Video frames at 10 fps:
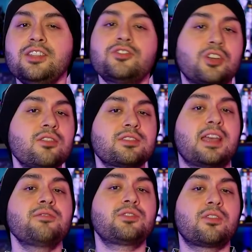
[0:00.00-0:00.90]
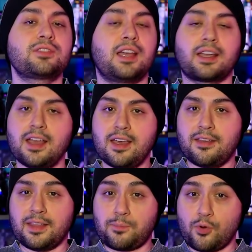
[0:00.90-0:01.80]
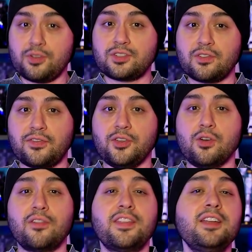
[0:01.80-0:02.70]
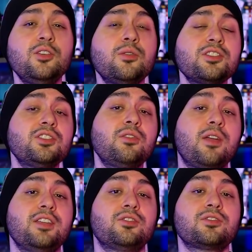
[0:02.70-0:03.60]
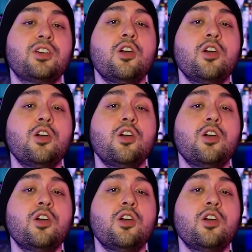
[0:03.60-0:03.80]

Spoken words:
in Char's Counterattack, the points of view of the newer generations